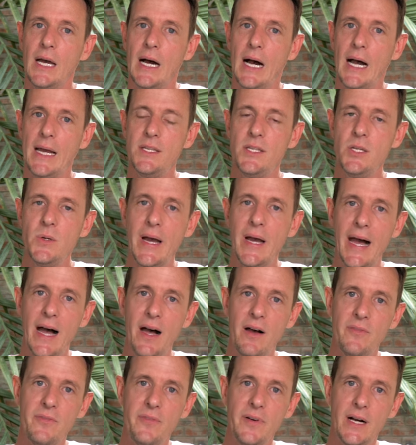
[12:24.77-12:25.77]
I do
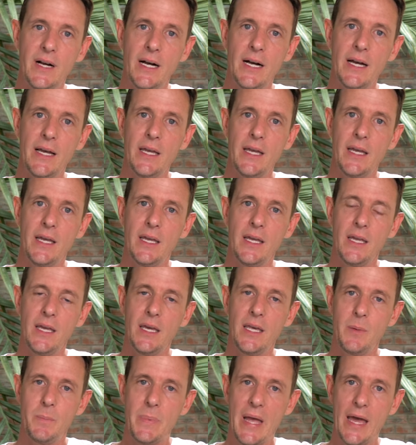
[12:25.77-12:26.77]
have
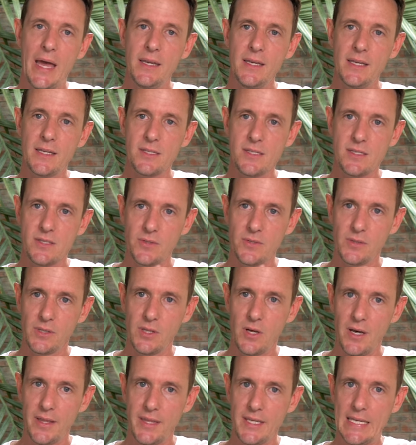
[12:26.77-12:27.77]
an appendix to The
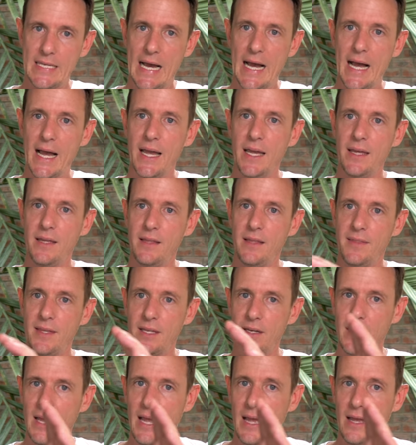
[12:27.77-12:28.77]
Law of the Die that